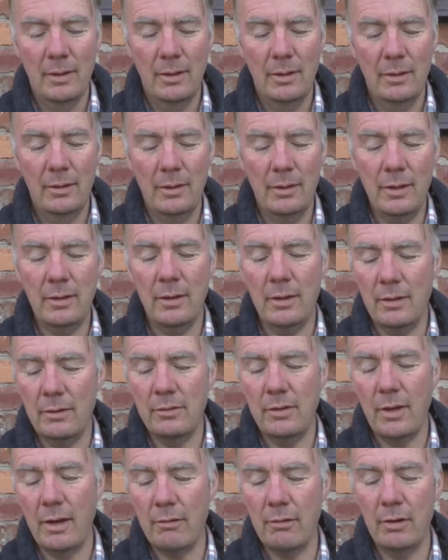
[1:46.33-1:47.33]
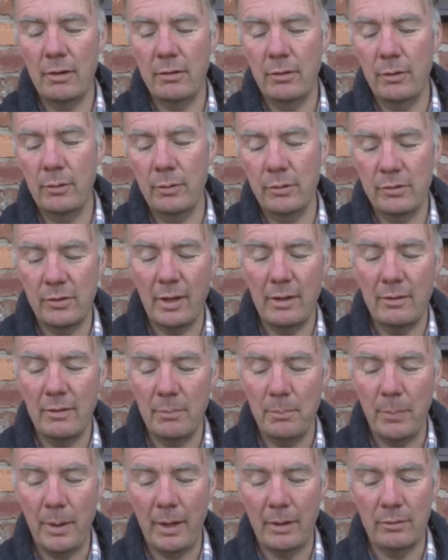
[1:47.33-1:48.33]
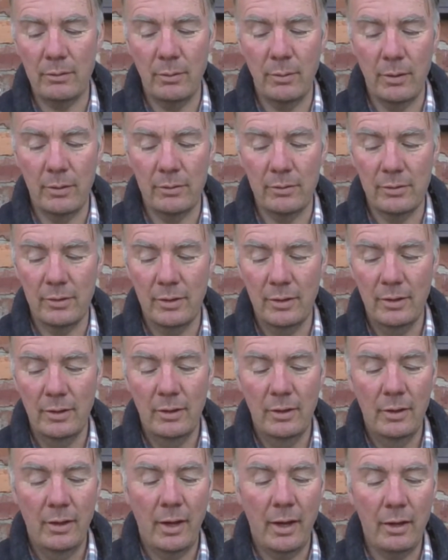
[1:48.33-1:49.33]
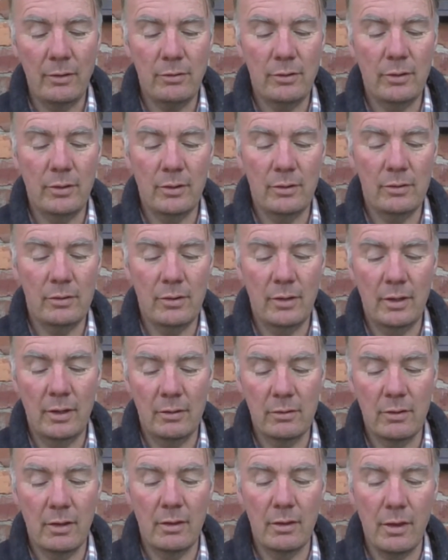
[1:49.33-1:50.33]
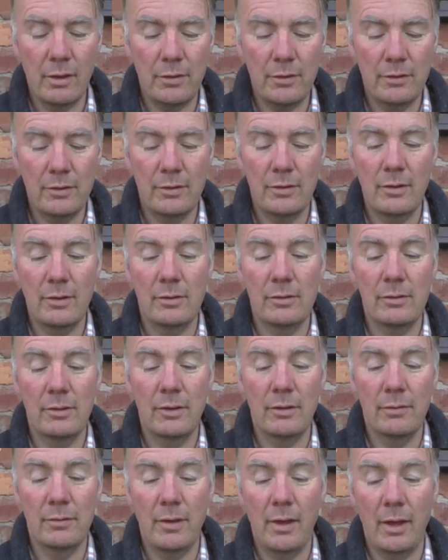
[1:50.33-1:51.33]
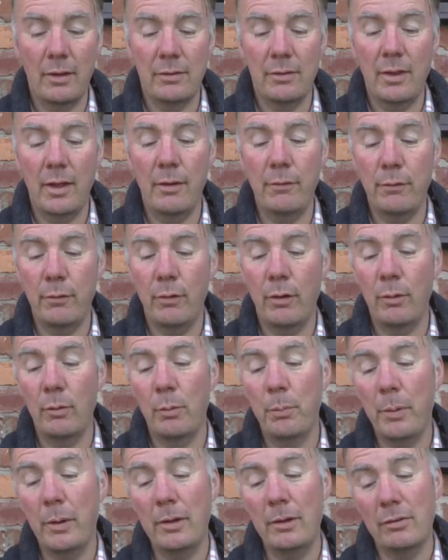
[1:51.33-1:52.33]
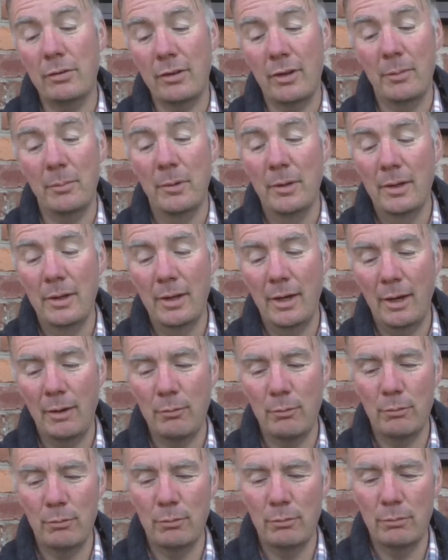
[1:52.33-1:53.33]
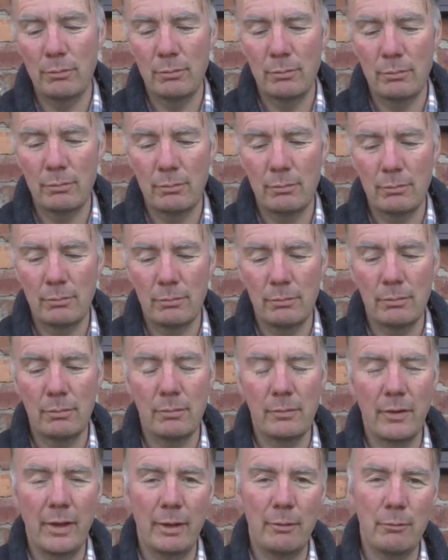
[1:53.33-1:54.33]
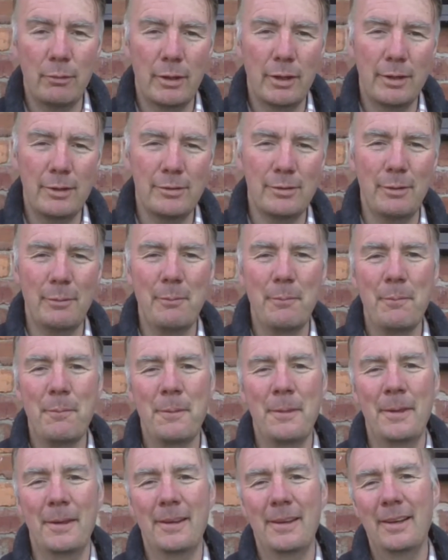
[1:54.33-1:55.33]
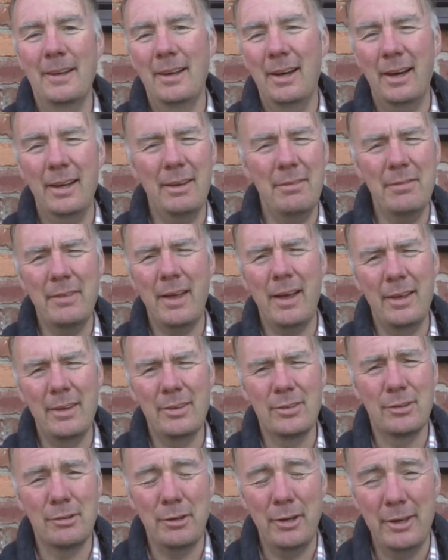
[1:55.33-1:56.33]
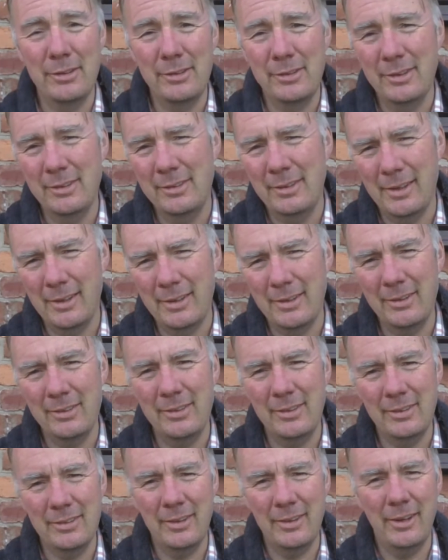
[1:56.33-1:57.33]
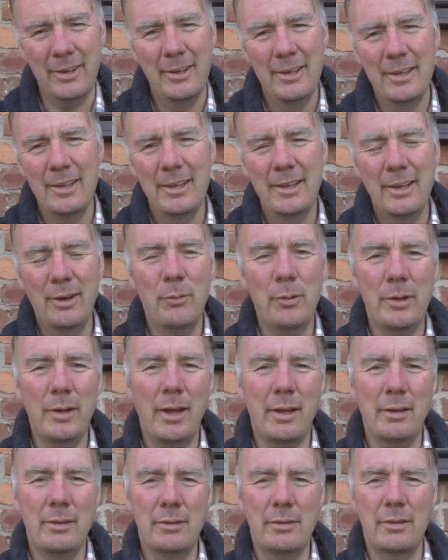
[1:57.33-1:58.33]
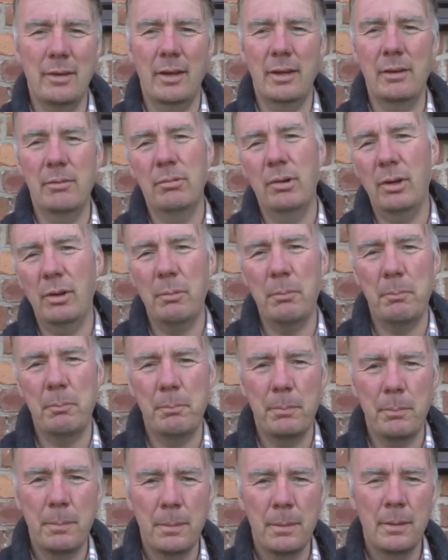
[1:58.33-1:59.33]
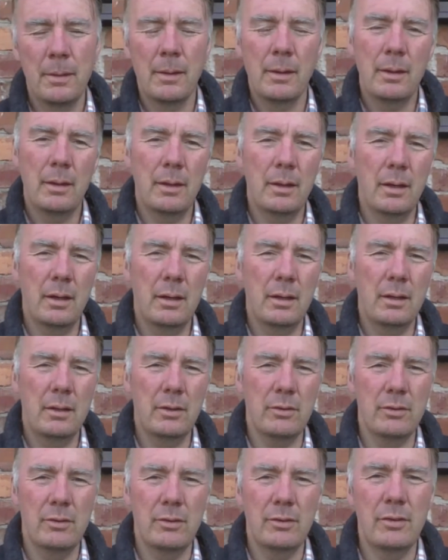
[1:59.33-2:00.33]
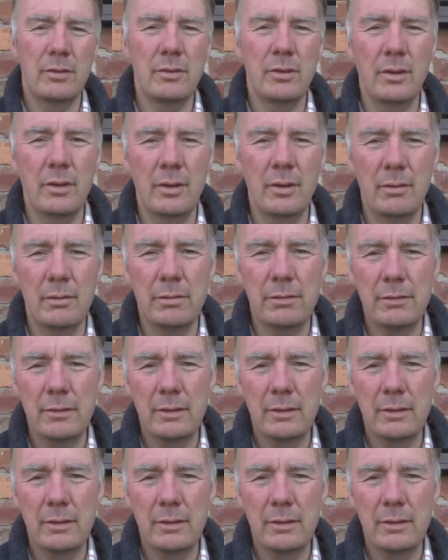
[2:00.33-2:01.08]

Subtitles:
Neither has Herod, who has sent him back to us. As you can see, he's done nothing to deserve death. Therefore, I will punish him and then release him." Even that is crazy, isn't it? Because it's like, on one hand, he's saying, well, yeah, he doesn't deserve,